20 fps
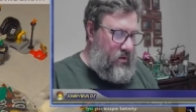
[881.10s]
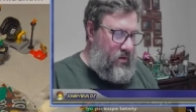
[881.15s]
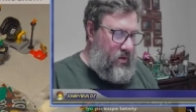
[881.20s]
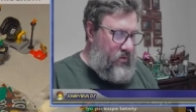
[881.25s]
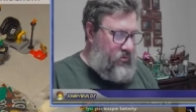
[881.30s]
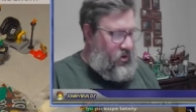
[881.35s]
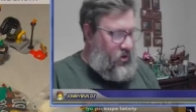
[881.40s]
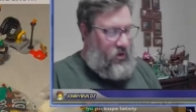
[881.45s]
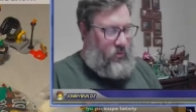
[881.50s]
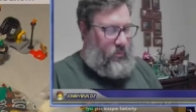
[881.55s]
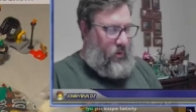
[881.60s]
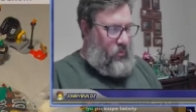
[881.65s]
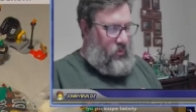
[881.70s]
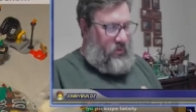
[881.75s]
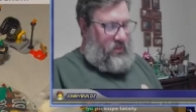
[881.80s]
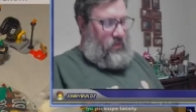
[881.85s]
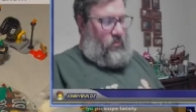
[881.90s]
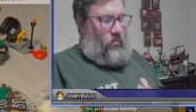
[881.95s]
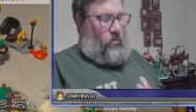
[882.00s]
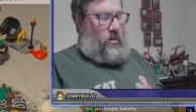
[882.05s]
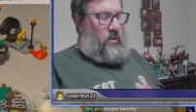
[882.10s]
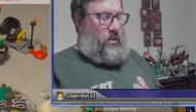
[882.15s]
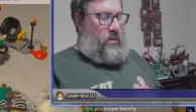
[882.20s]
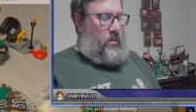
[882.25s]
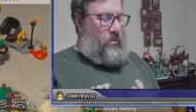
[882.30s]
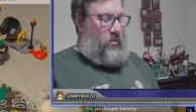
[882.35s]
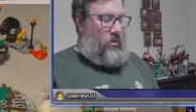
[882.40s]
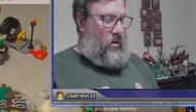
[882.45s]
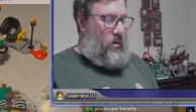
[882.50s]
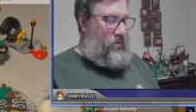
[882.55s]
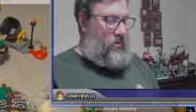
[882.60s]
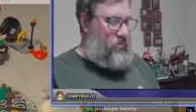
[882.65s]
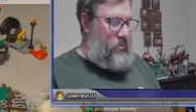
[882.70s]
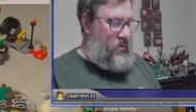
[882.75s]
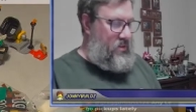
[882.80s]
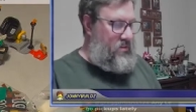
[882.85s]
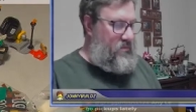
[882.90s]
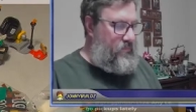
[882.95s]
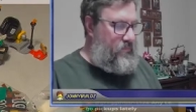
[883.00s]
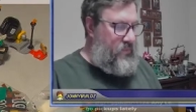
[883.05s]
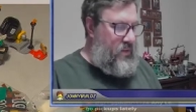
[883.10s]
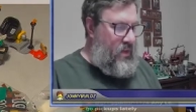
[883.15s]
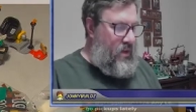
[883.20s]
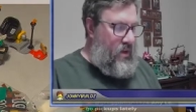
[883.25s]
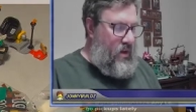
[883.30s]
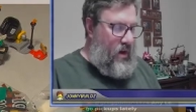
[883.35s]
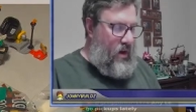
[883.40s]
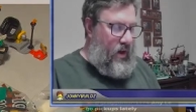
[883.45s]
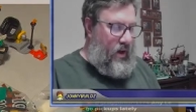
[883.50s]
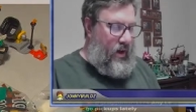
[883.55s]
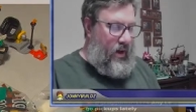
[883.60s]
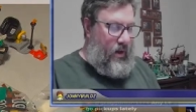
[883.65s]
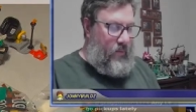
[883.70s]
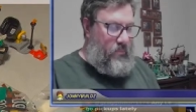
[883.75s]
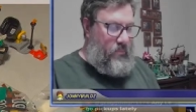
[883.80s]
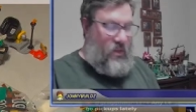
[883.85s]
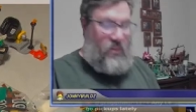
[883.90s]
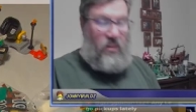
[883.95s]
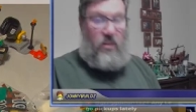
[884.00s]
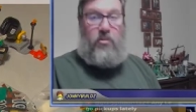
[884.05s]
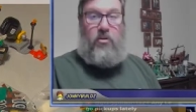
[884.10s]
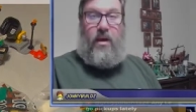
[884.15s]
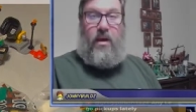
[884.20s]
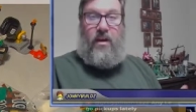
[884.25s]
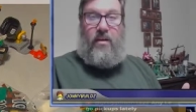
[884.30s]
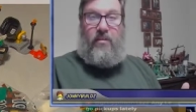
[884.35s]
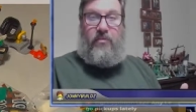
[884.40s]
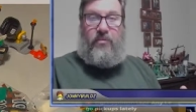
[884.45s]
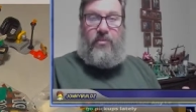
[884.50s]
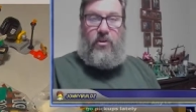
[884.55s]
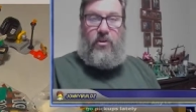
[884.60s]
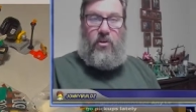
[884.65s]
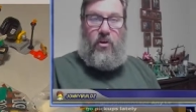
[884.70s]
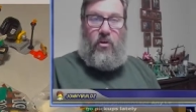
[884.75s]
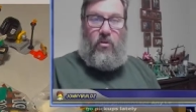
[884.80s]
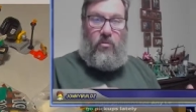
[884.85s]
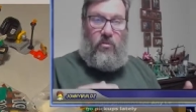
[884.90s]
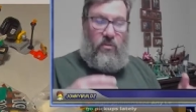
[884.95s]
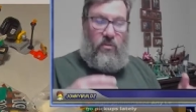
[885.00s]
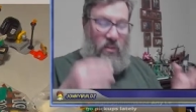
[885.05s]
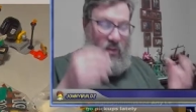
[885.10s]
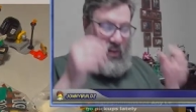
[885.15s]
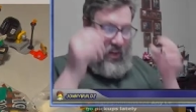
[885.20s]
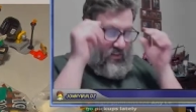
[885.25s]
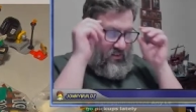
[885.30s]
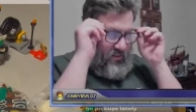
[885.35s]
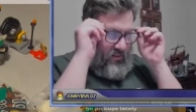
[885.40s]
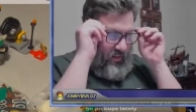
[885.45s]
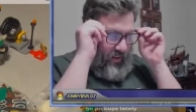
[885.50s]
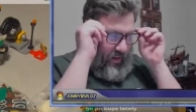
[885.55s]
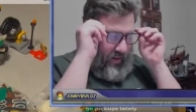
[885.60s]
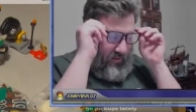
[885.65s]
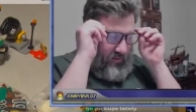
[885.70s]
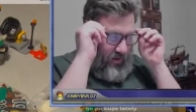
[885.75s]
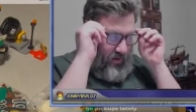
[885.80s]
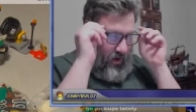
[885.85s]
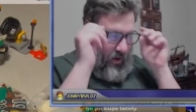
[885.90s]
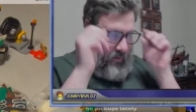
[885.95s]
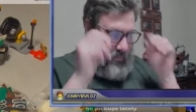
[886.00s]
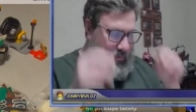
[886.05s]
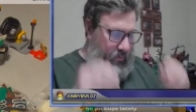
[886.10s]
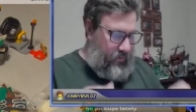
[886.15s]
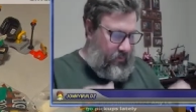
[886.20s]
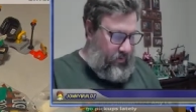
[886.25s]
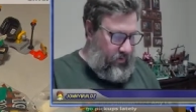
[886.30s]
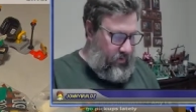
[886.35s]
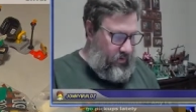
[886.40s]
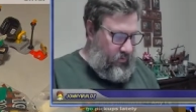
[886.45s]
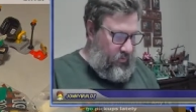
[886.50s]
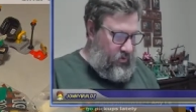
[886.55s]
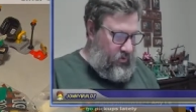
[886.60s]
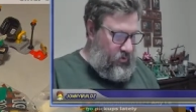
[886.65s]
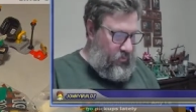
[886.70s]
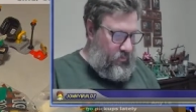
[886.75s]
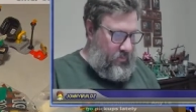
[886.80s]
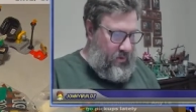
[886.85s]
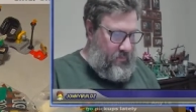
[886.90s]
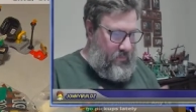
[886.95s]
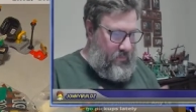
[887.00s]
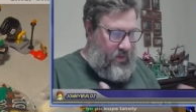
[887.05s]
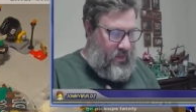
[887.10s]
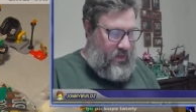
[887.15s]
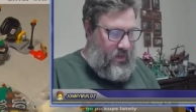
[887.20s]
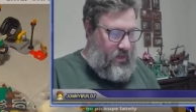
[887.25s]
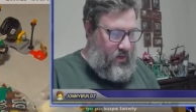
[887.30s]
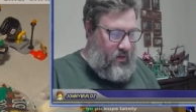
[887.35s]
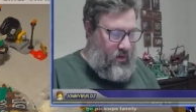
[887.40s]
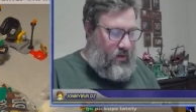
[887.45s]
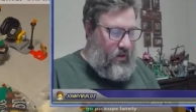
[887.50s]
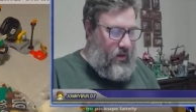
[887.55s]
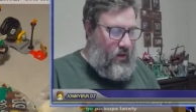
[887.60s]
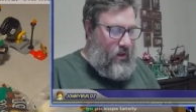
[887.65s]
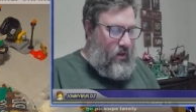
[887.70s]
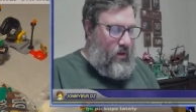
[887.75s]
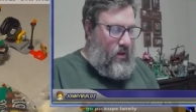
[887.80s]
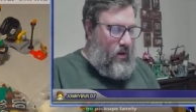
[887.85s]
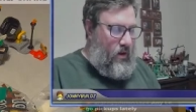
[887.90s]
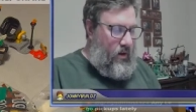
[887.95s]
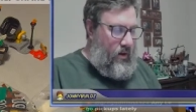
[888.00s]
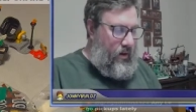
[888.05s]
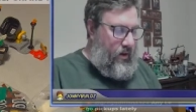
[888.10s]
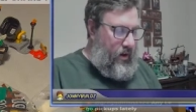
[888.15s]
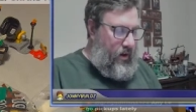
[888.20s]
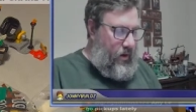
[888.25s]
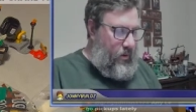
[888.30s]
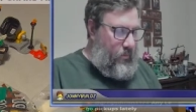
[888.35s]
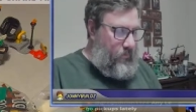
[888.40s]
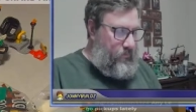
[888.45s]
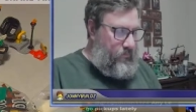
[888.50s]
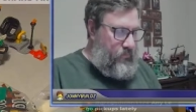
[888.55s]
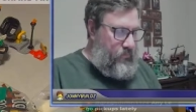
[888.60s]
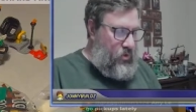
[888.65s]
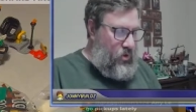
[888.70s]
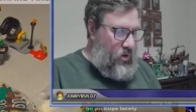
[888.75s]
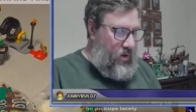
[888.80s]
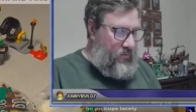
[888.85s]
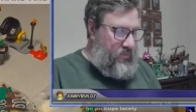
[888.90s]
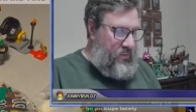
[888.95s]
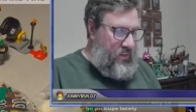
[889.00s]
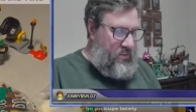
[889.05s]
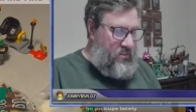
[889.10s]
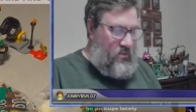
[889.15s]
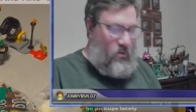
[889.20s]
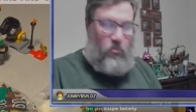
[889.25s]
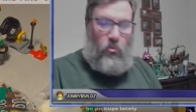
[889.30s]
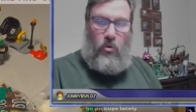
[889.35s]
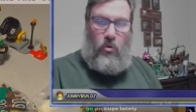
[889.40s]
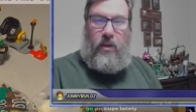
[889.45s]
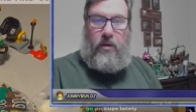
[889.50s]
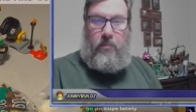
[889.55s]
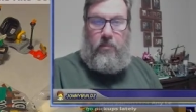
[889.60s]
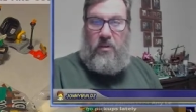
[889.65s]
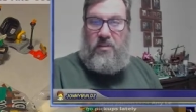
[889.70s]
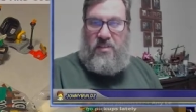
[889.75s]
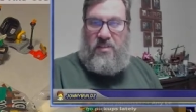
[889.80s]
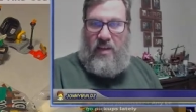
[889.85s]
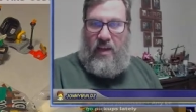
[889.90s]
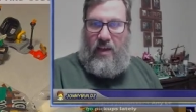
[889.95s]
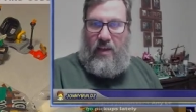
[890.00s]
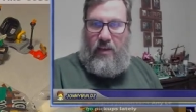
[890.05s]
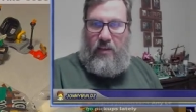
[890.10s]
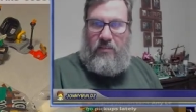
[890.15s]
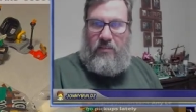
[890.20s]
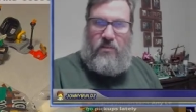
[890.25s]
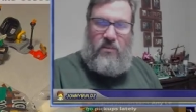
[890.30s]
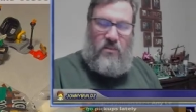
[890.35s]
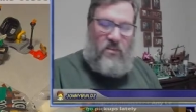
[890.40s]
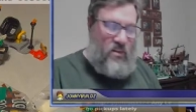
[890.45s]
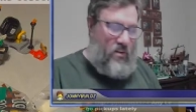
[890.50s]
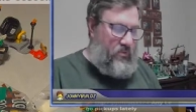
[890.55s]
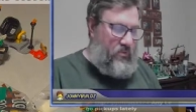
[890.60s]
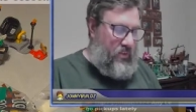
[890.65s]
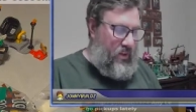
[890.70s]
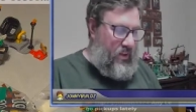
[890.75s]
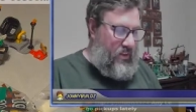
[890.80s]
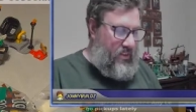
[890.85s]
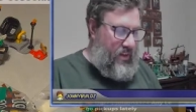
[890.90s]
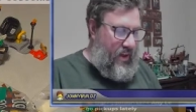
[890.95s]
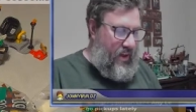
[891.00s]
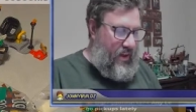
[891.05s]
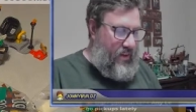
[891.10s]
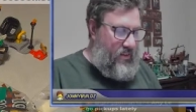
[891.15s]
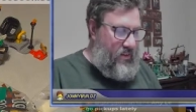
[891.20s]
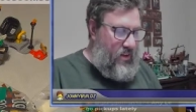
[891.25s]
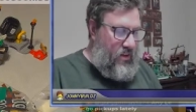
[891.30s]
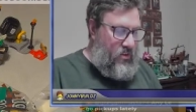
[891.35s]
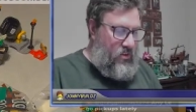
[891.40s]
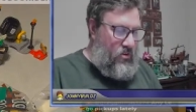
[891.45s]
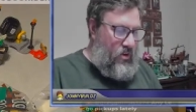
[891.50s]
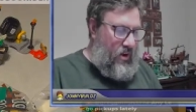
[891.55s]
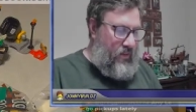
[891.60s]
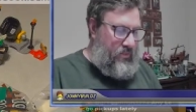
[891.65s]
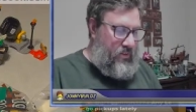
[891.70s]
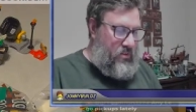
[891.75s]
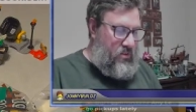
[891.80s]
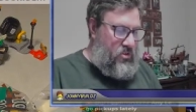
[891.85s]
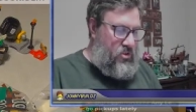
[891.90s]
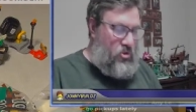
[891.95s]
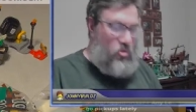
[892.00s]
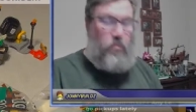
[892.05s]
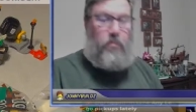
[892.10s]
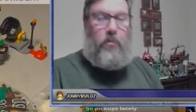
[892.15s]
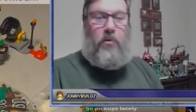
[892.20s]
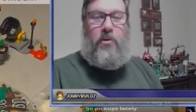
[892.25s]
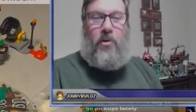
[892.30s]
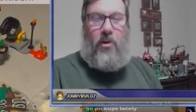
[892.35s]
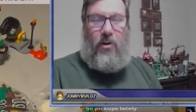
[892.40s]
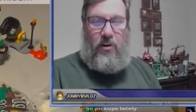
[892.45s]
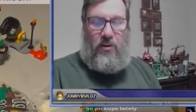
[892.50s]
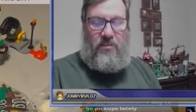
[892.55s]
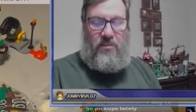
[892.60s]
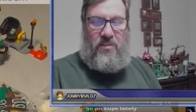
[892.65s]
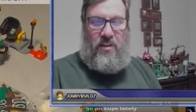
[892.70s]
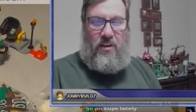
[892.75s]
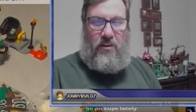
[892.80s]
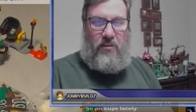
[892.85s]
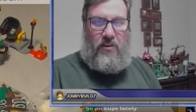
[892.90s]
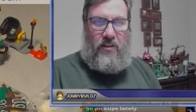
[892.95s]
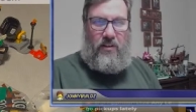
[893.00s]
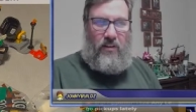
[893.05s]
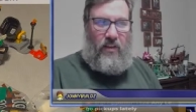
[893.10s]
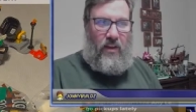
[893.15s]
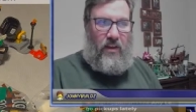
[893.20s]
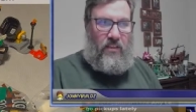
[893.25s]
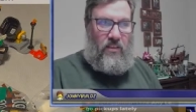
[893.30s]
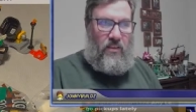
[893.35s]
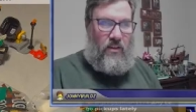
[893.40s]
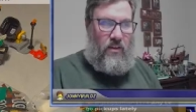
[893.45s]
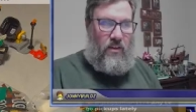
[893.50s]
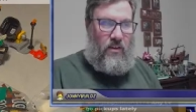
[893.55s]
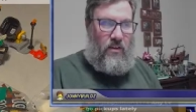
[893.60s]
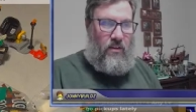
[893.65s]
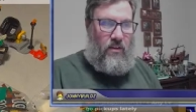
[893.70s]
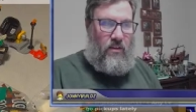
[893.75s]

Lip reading: trying to remember what one of the other cars was. And then you have, you know, the next class up, which would be B. You have things that are more like Mustangs and stuff like that. You have the supercars that are in, like, the